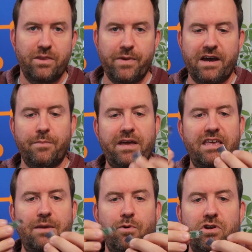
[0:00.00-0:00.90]
on the back of my
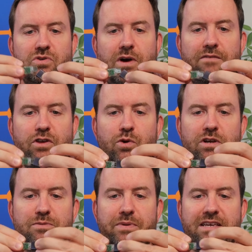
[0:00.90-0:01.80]
keyboard, so I have a
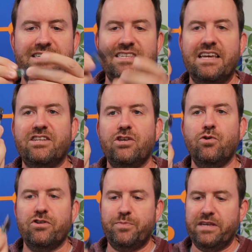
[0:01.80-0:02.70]
USB-C to
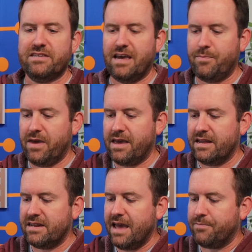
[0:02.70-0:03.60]
USB Type-A
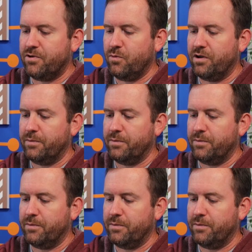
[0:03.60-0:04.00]
adapter. We're